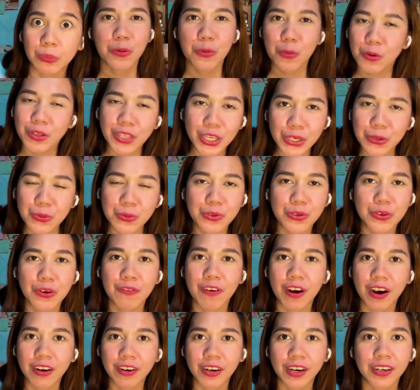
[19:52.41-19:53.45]
With the use of
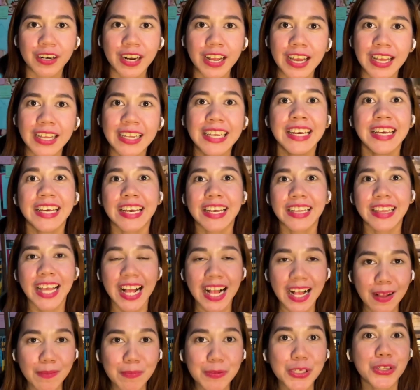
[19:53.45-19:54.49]
RRL, it
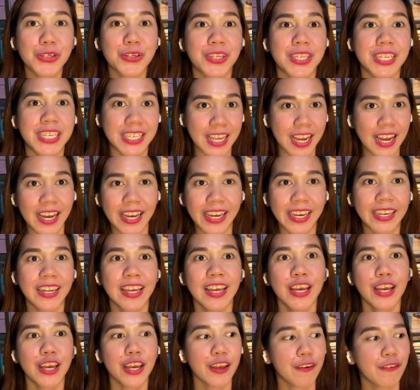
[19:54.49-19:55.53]
helps you to decide
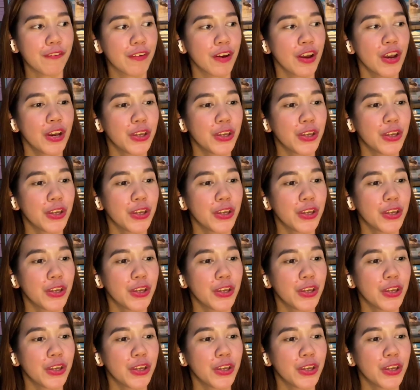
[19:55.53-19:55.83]
if